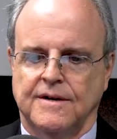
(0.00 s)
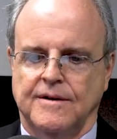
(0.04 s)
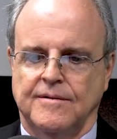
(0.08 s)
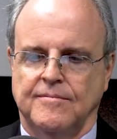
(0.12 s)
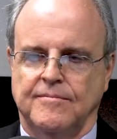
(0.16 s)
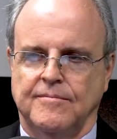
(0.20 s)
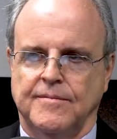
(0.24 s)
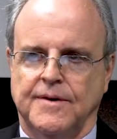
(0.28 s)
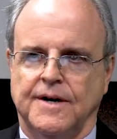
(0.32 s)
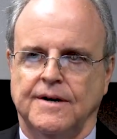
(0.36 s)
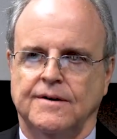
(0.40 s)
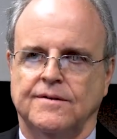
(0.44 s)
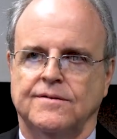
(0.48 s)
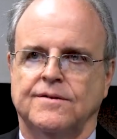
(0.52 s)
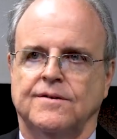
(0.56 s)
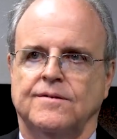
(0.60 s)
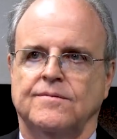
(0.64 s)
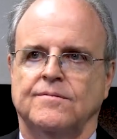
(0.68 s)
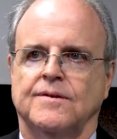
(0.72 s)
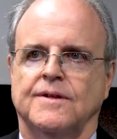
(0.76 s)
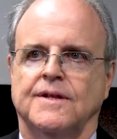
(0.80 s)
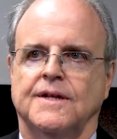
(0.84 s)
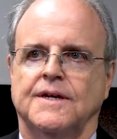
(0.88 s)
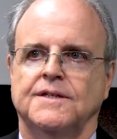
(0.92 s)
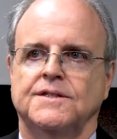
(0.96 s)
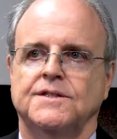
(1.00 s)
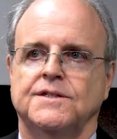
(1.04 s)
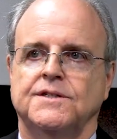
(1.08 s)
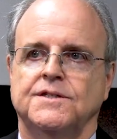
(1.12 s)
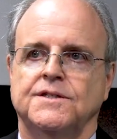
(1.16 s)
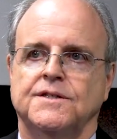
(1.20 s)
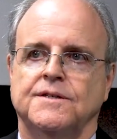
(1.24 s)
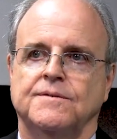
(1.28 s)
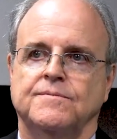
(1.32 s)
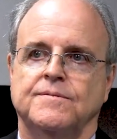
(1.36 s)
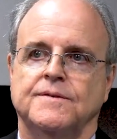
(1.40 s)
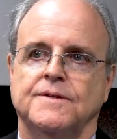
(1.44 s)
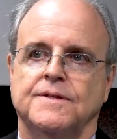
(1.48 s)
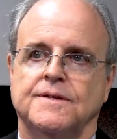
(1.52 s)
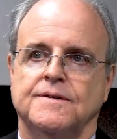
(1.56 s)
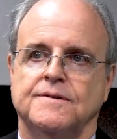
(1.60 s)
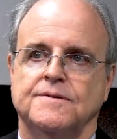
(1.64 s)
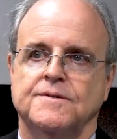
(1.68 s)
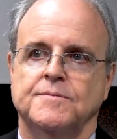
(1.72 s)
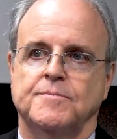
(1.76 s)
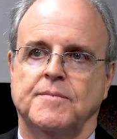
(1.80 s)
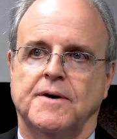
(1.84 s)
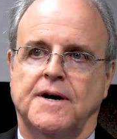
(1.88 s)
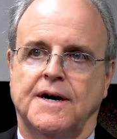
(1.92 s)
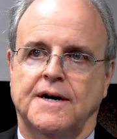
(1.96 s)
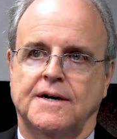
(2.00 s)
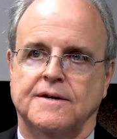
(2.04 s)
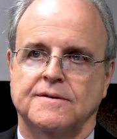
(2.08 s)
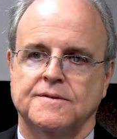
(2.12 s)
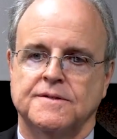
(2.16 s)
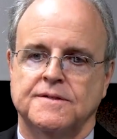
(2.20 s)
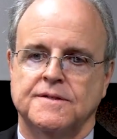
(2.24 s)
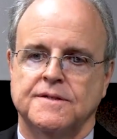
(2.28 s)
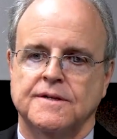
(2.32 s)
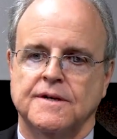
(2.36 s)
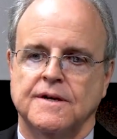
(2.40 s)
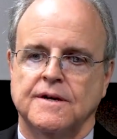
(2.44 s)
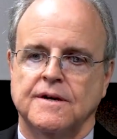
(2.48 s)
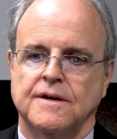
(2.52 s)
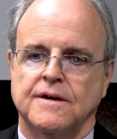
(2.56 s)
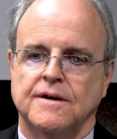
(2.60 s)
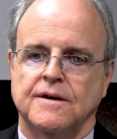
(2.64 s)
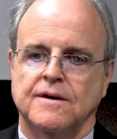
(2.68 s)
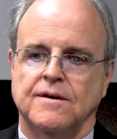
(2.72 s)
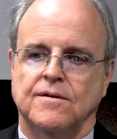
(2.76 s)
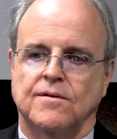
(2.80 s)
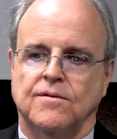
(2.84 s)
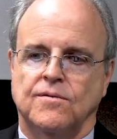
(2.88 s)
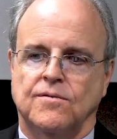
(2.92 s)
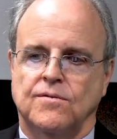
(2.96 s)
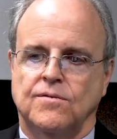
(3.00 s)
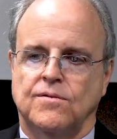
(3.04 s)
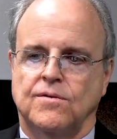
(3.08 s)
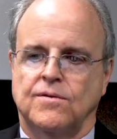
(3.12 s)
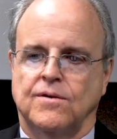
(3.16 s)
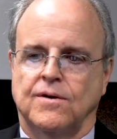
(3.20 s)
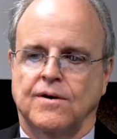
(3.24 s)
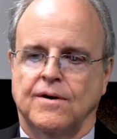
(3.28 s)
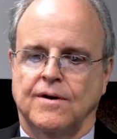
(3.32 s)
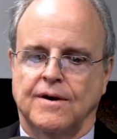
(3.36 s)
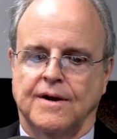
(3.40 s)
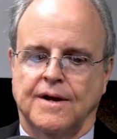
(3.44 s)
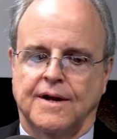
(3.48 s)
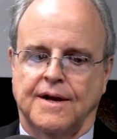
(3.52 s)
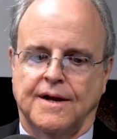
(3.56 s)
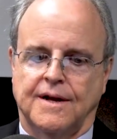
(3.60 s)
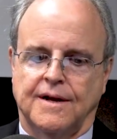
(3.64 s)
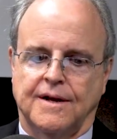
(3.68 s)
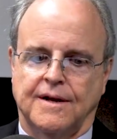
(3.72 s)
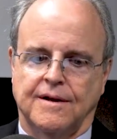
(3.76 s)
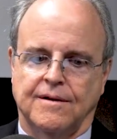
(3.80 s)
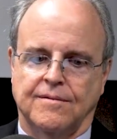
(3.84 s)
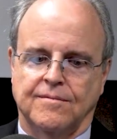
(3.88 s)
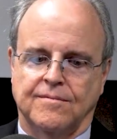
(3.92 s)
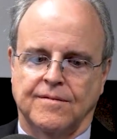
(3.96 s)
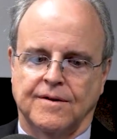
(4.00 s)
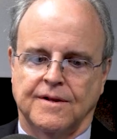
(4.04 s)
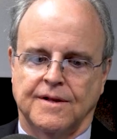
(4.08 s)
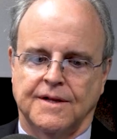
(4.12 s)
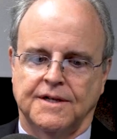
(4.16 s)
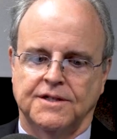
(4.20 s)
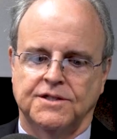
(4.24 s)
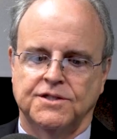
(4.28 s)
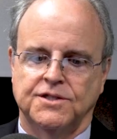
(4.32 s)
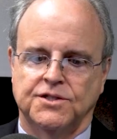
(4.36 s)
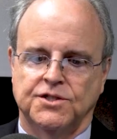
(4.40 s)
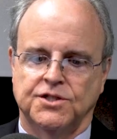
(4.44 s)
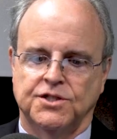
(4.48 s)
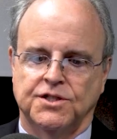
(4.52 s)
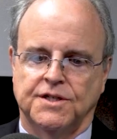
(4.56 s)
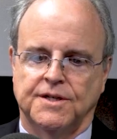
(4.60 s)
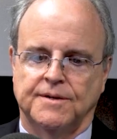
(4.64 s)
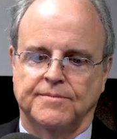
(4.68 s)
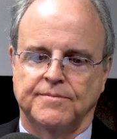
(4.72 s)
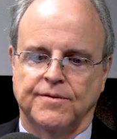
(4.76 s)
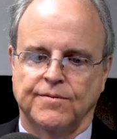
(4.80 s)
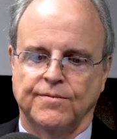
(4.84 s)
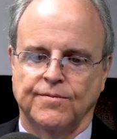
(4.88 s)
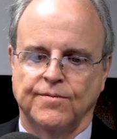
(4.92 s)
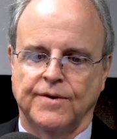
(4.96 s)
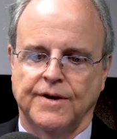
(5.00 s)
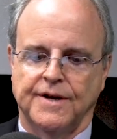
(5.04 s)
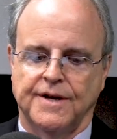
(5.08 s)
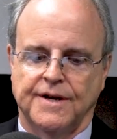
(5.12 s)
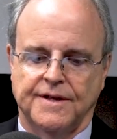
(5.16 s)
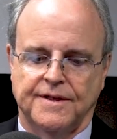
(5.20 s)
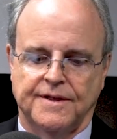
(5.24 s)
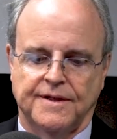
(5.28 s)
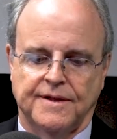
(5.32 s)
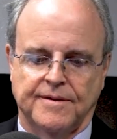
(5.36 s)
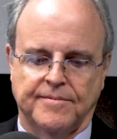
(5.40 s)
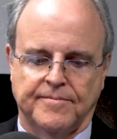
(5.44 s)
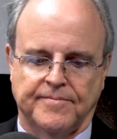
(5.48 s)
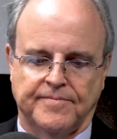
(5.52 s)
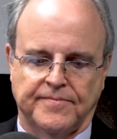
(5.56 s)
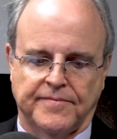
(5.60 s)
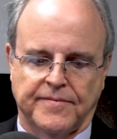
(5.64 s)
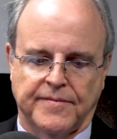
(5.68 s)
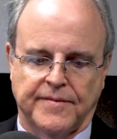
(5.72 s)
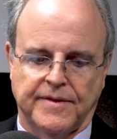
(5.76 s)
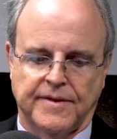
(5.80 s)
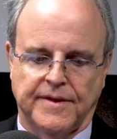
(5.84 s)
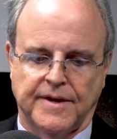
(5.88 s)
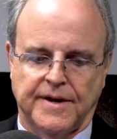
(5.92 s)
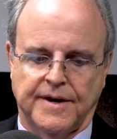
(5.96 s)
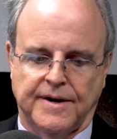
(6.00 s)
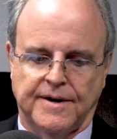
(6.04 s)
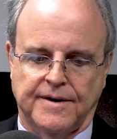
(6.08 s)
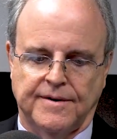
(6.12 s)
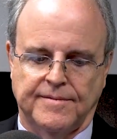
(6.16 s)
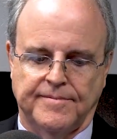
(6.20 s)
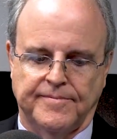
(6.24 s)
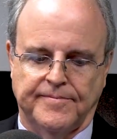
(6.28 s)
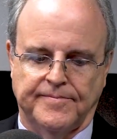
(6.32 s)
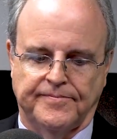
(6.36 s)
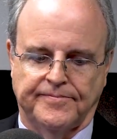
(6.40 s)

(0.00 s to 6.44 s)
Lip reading: marital relationship with their spouse or a relationship with the